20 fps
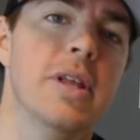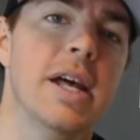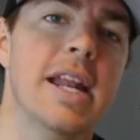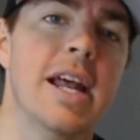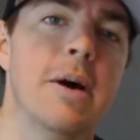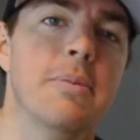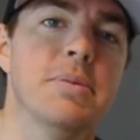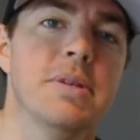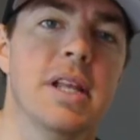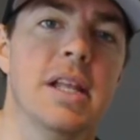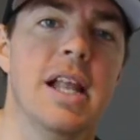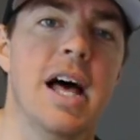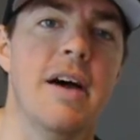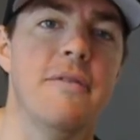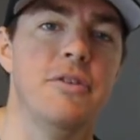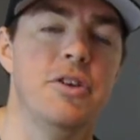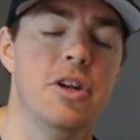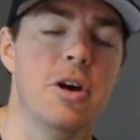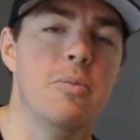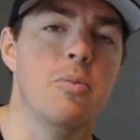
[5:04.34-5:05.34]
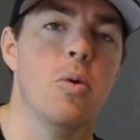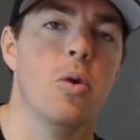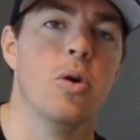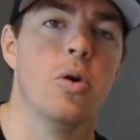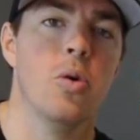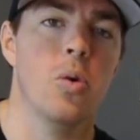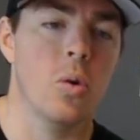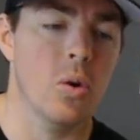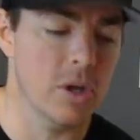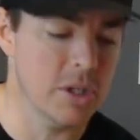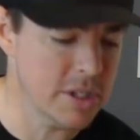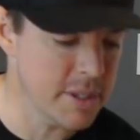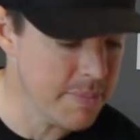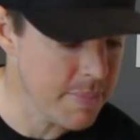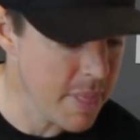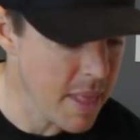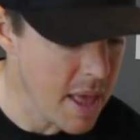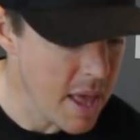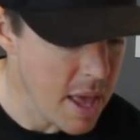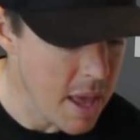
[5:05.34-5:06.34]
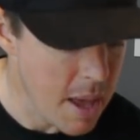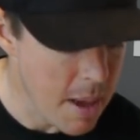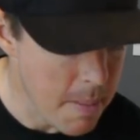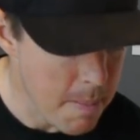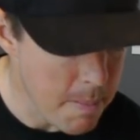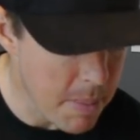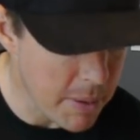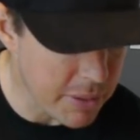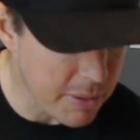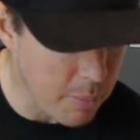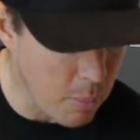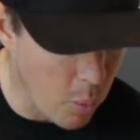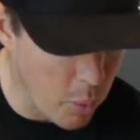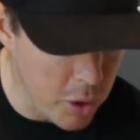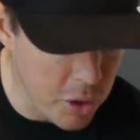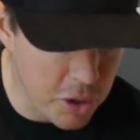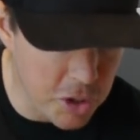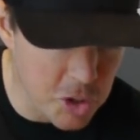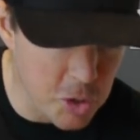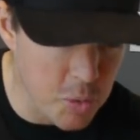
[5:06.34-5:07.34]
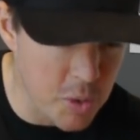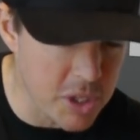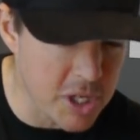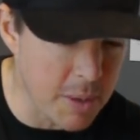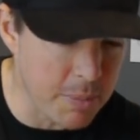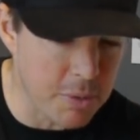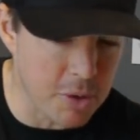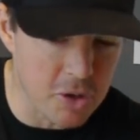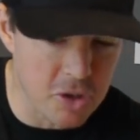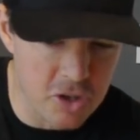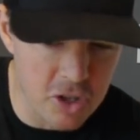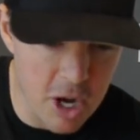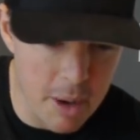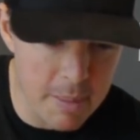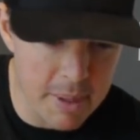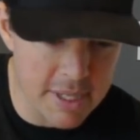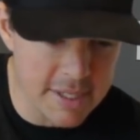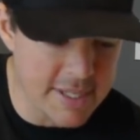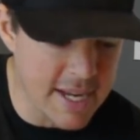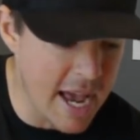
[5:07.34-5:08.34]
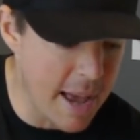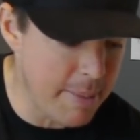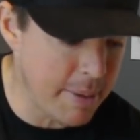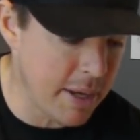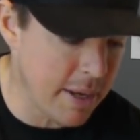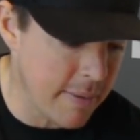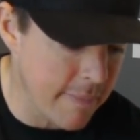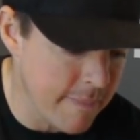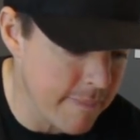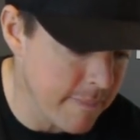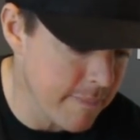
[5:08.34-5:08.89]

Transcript: that helps a lot if you know more chords. But the more you can switch up your strumming and timing,